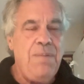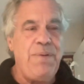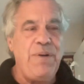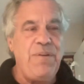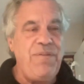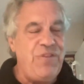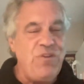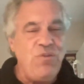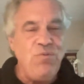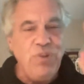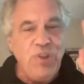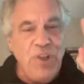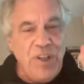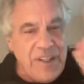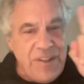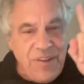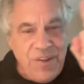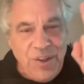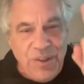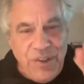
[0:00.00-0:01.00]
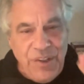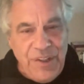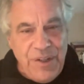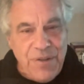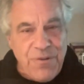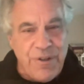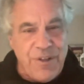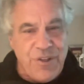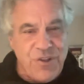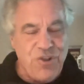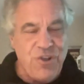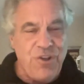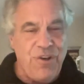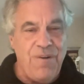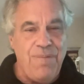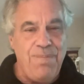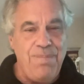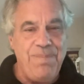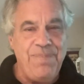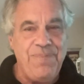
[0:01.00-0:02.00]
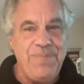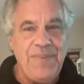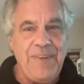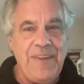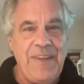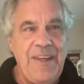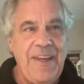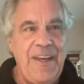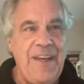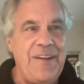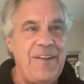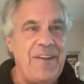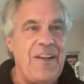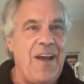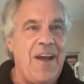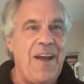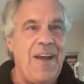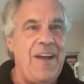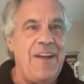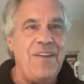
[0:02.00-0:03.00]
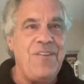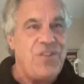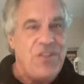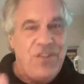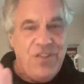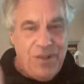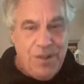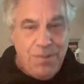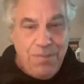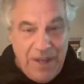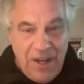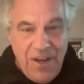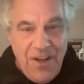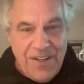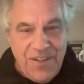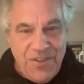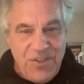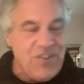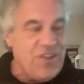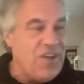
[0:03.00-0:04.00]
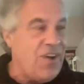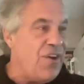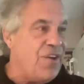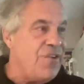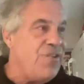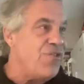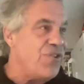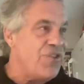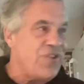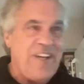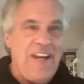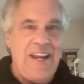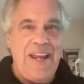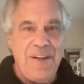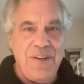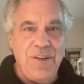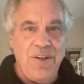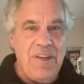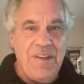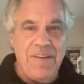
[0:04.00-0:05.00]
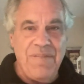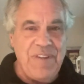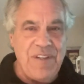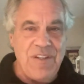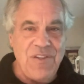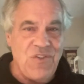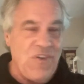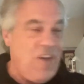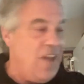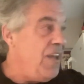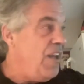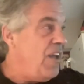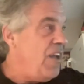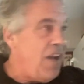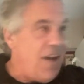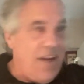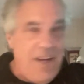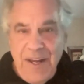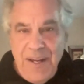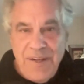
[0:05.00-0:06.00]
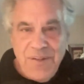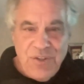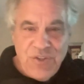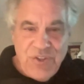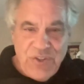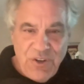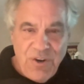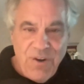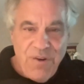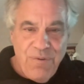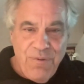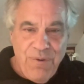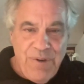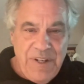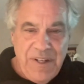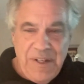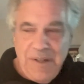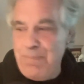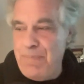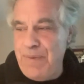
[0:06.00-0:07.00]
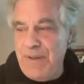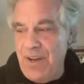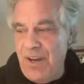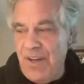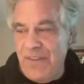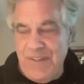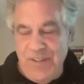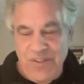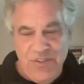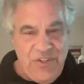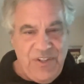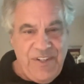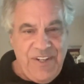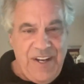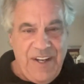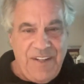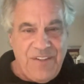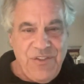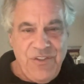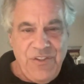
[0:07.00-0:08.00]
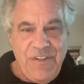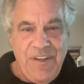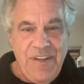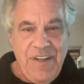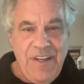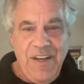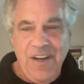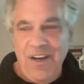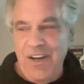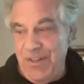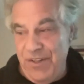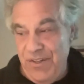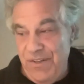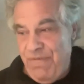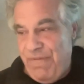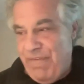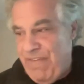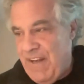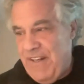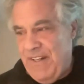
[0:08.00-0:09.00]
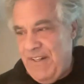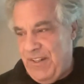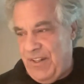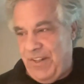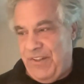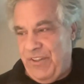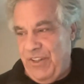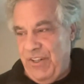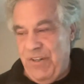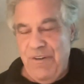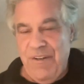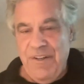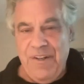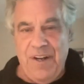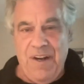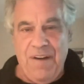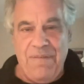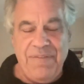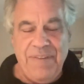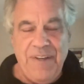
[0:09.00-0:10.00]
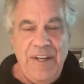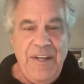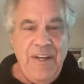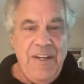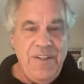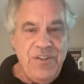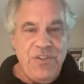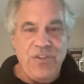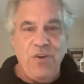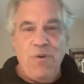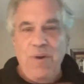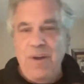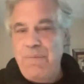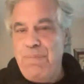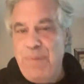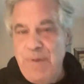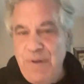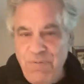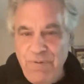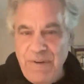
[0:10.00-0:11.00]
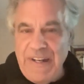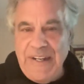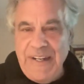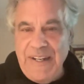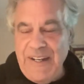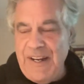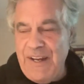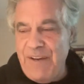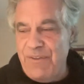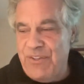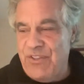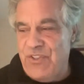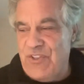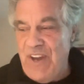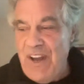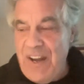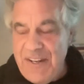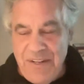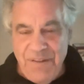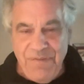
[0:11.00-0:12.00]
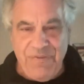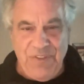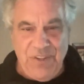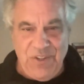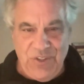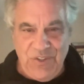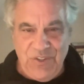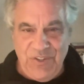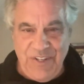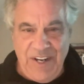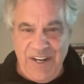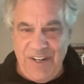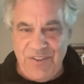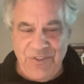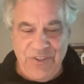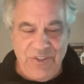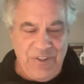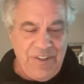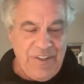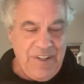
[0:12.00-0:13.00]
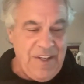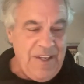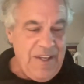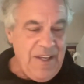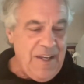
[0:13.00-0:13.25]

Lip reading: But if you look at the literature, and to be honest, to understand all of this, I had to start reading beyond this text. I didn't find it clear enough. So I've been reading outside of this text.